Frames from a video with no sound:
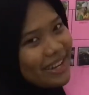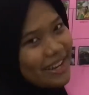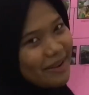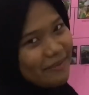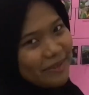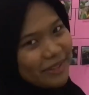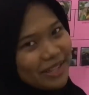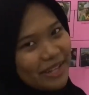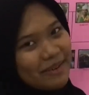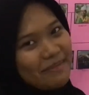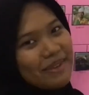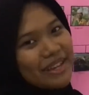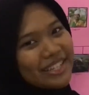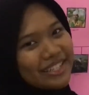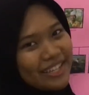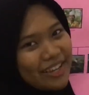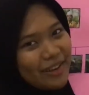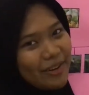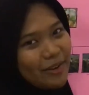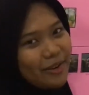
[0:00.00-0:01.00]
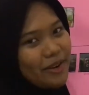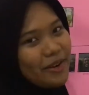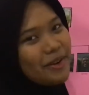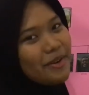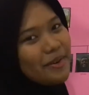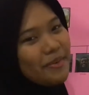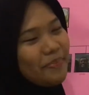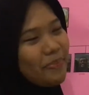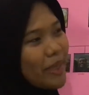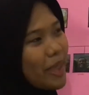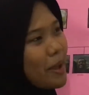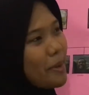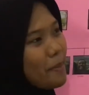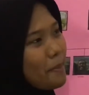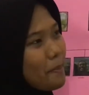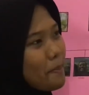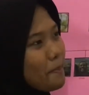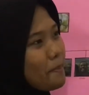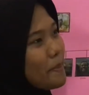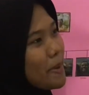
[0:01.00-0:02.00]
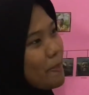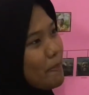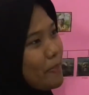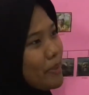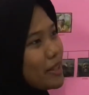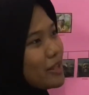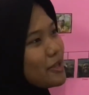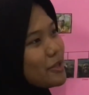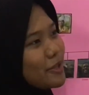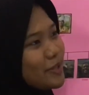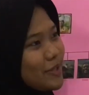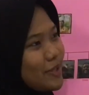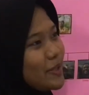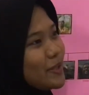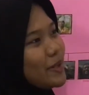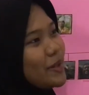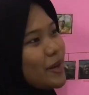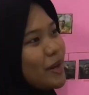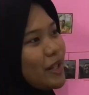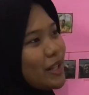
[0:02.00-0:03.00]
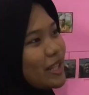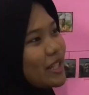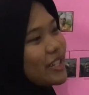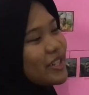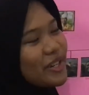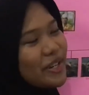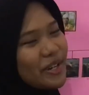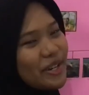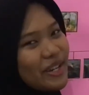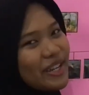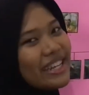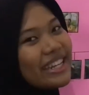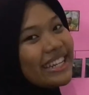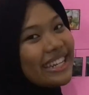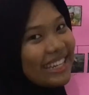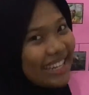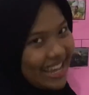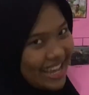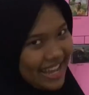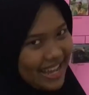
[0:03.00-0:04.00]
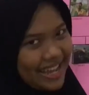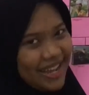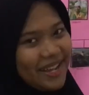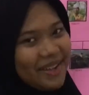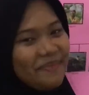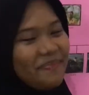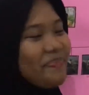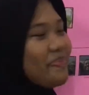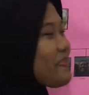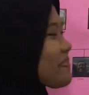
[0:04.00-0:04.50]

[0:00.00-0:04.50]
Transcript: Dinda Putri Maisyaroh. People used to call her Dinda.